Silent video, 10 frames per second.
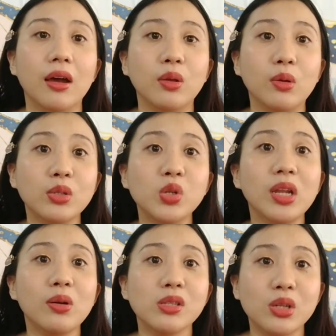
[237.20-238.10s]
you usually
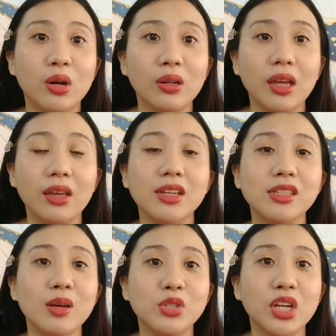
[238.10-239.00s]
consult the
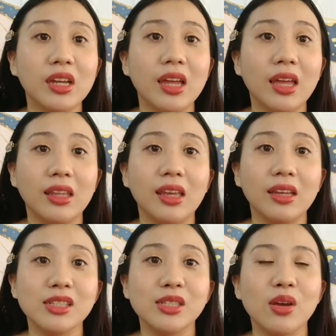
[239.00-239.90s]
subject
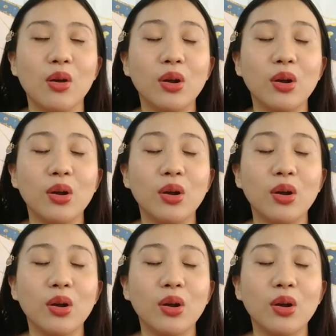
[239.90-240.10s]
headings or